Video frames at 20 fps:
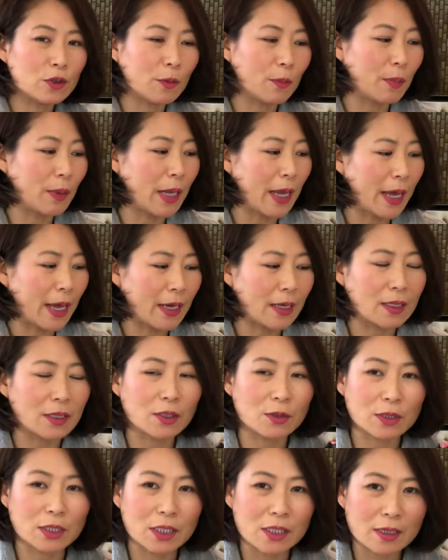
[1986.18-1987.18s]
the black
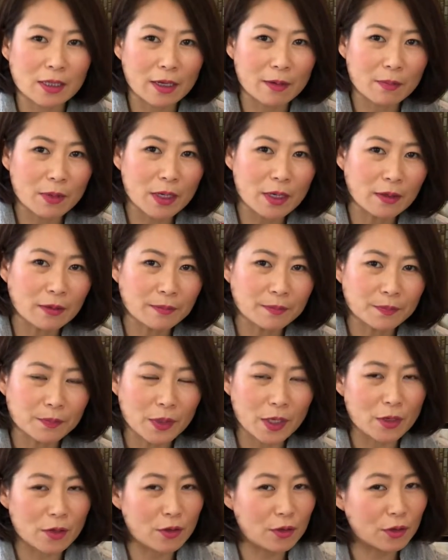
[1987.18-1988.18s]
Shin Ramen,
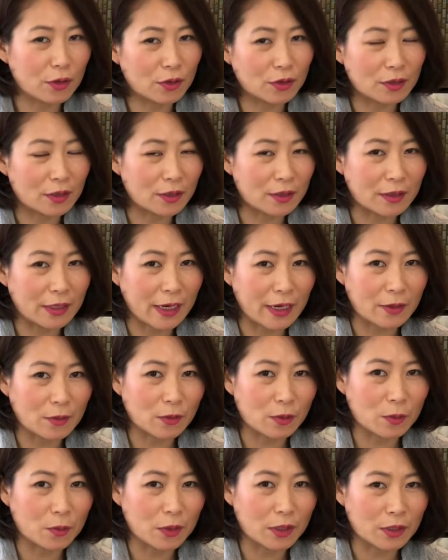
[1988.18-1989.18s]
and you could use the
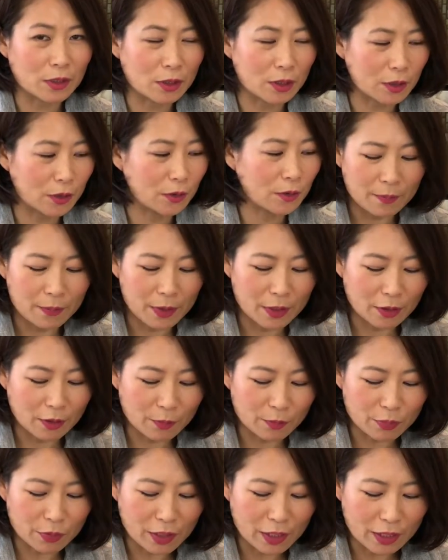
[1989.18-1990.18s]
standard one too, but
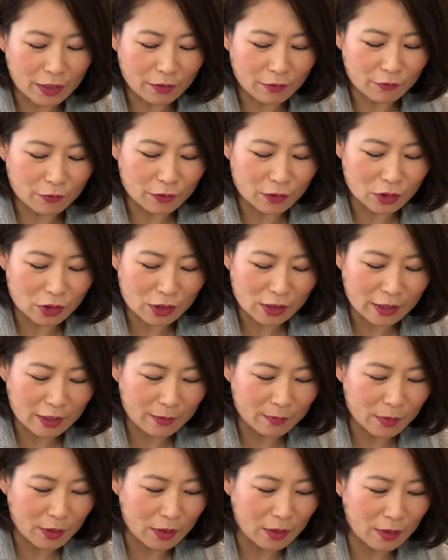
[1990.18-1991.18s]
the broth for Shin
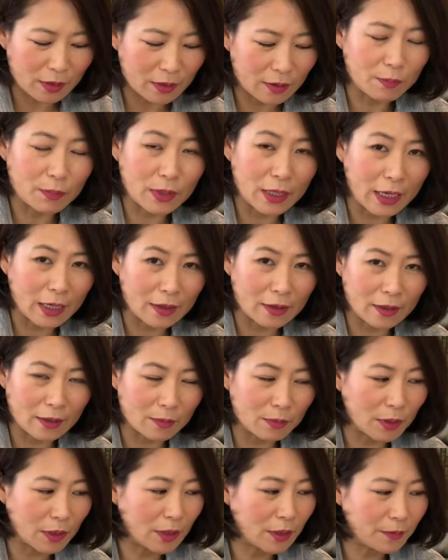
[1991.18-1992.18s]
Ramen Black
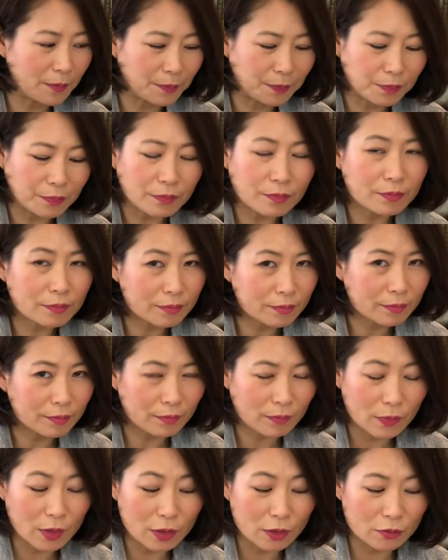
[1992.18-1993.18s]
Label
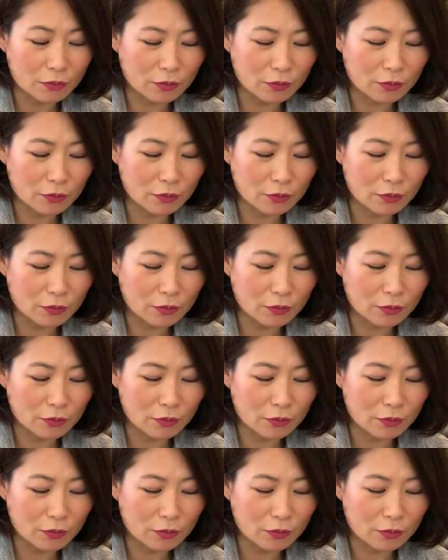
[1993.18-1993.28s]
is